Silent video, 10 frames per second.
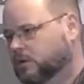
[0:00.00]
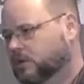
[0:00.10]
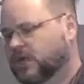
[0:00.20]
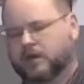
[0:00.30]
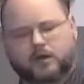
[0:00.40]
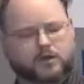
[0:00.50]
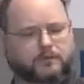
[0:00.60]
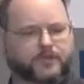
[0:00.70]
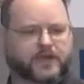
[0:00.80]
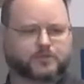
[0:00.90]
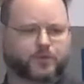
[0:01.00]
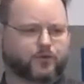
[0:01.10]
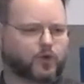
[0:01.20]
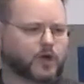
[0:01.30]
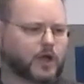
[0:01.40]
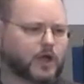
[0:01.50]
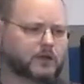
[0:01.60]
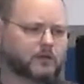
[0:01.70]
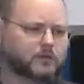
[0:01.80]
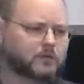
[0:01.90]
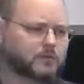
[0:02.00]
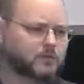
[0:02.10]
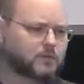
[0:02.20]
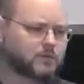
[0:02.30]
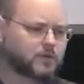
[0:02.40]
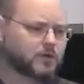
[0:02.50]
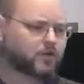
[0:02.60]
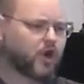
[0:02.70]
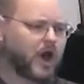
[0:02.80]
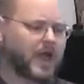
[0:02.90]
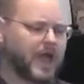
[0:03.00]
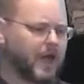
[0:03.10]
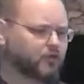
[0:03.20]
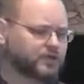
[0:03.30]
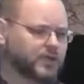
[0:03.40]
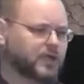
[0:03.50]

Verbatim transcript: get on your face before God. Cry out